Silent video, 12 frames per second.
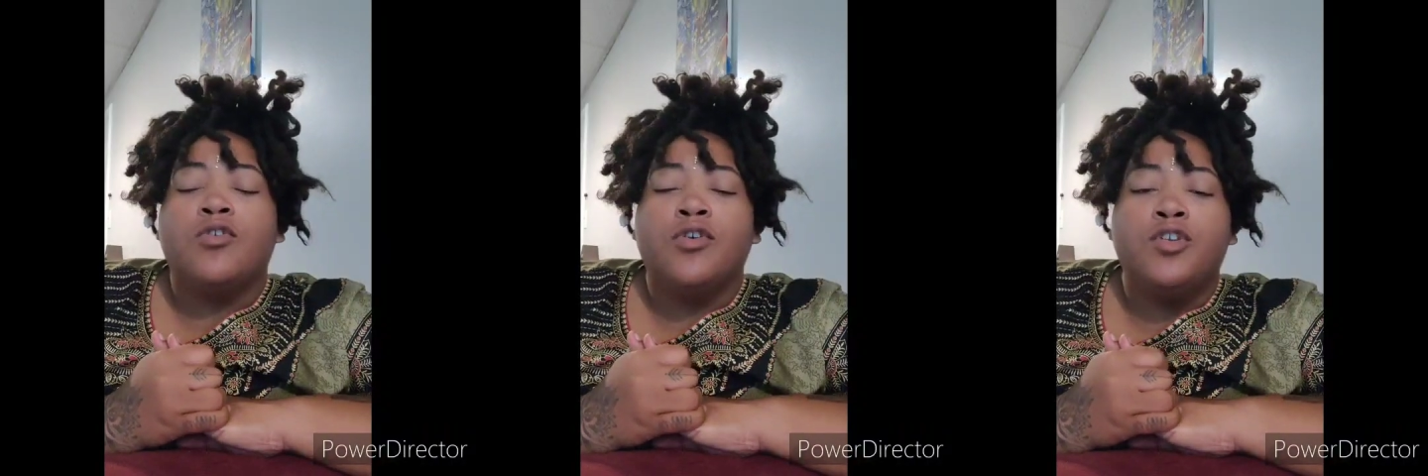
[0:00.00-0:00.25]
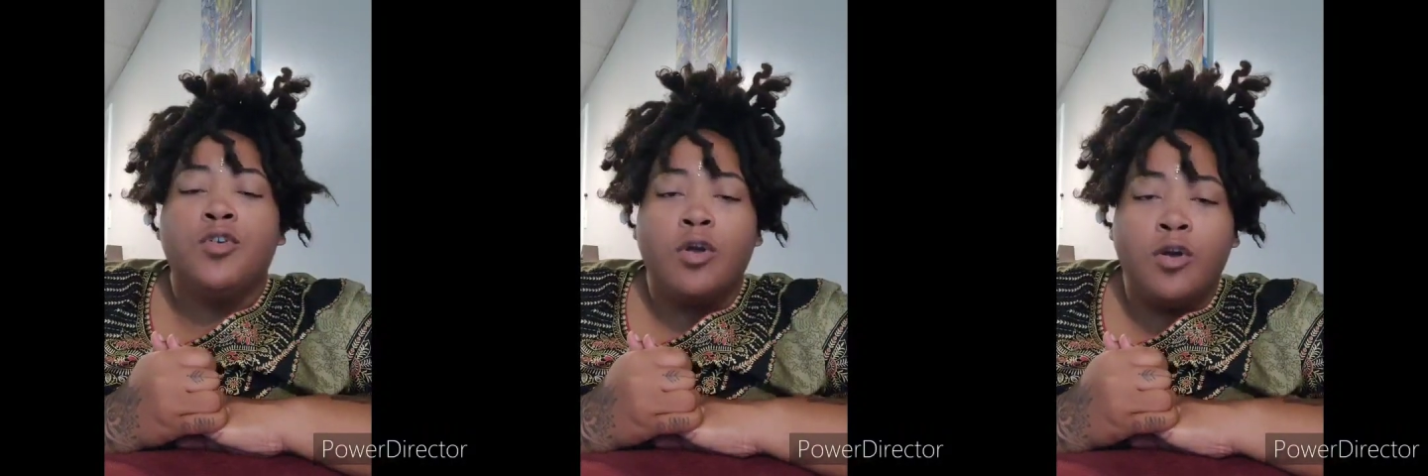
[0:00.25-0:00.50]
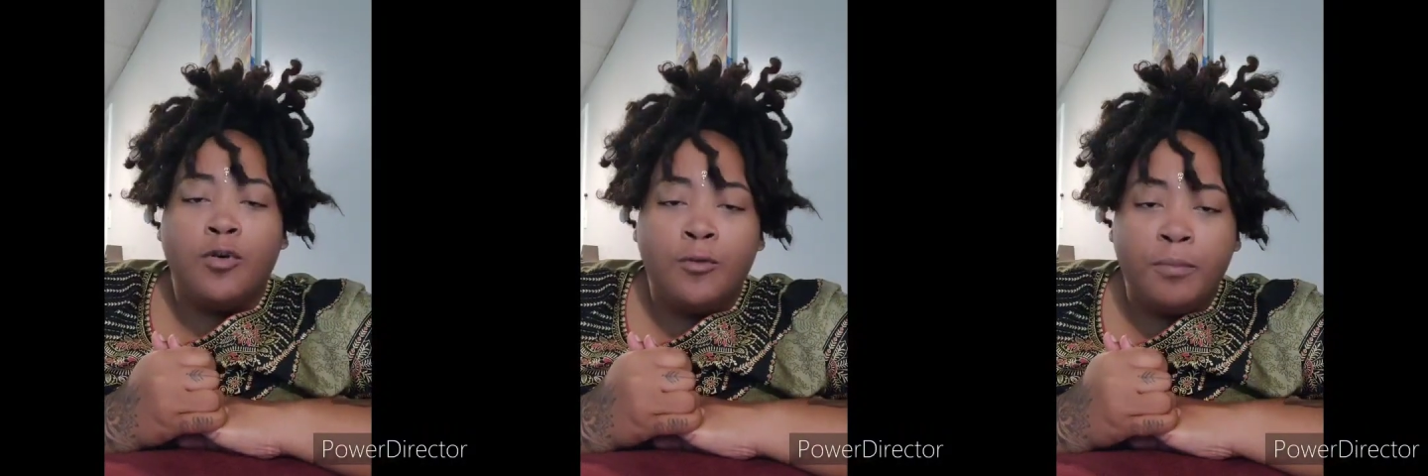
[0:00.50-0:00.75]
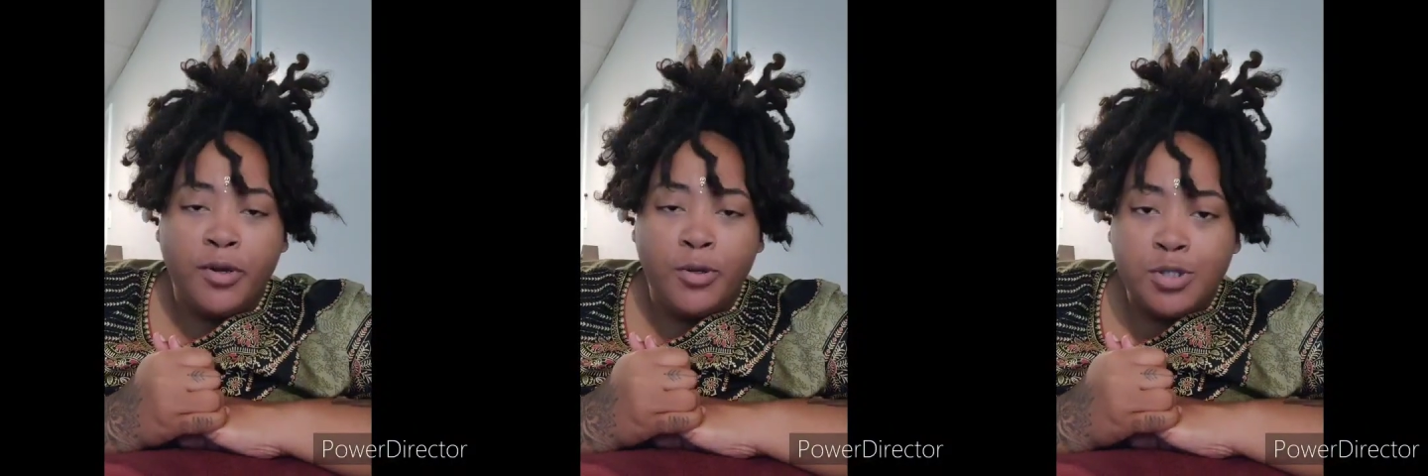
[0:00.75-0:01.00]
on your
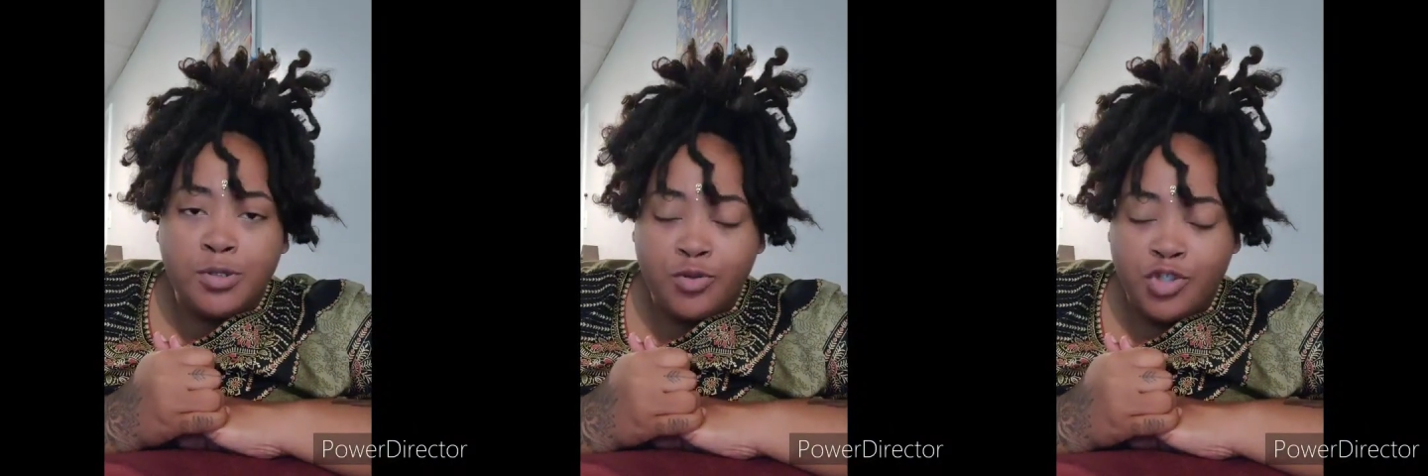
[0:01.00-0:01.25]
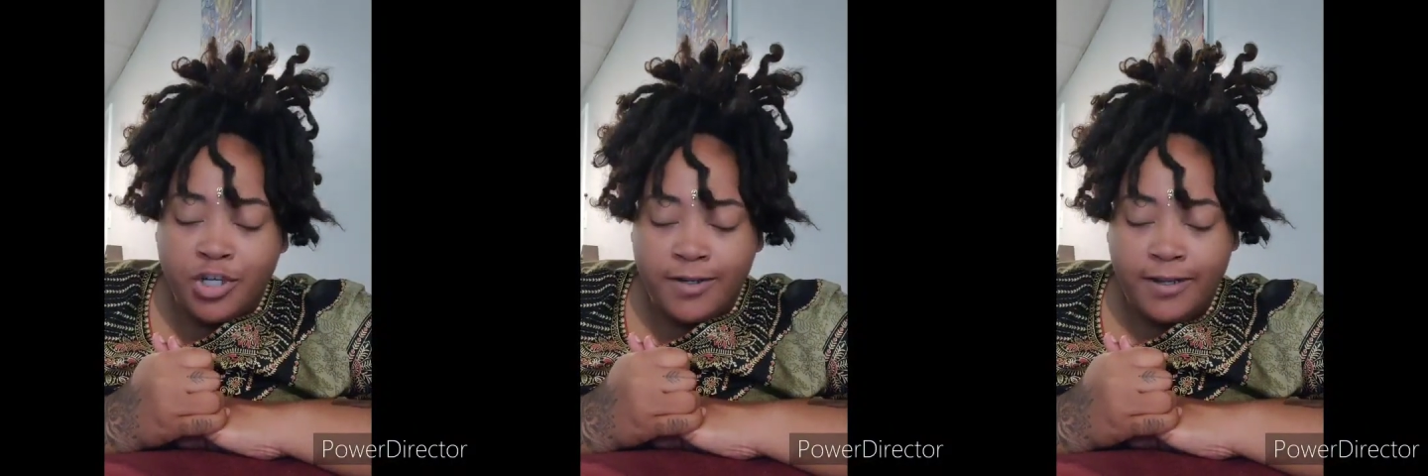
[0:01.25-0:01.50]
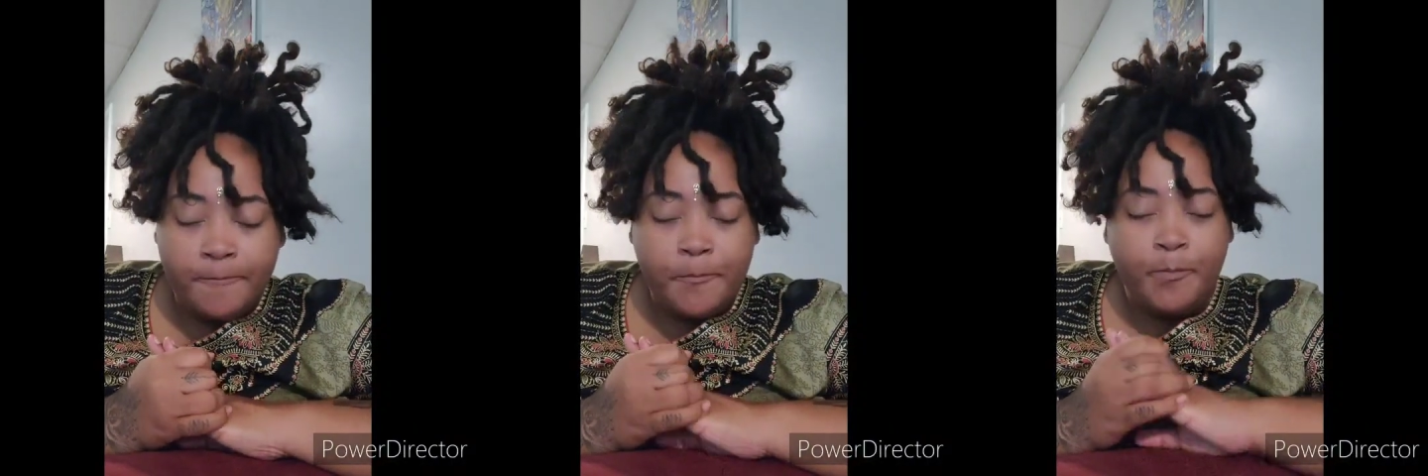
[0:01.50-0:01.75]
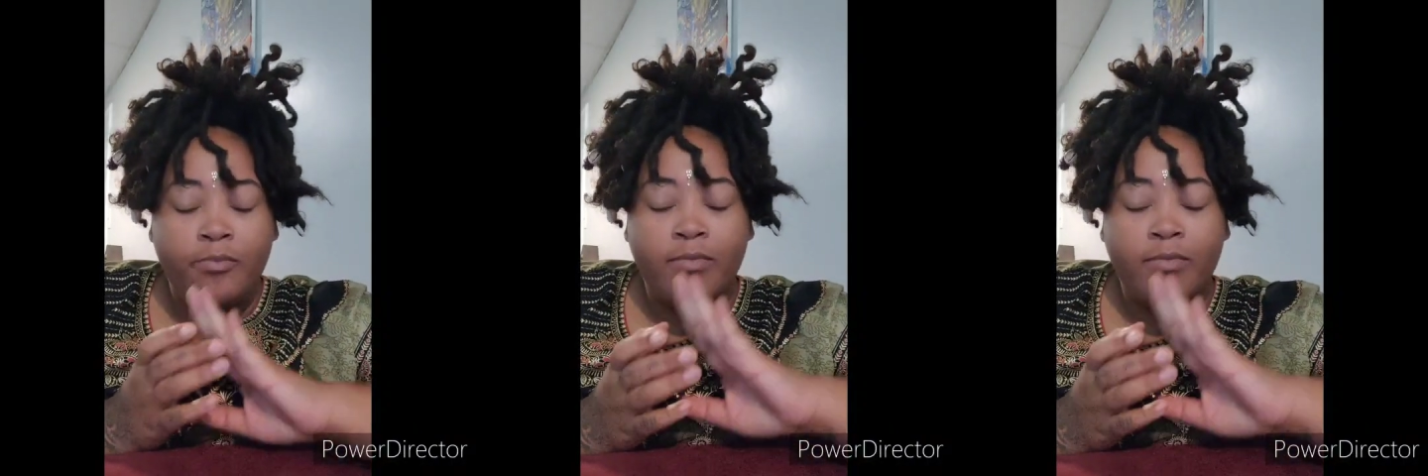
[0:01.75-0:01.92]
own personal journey.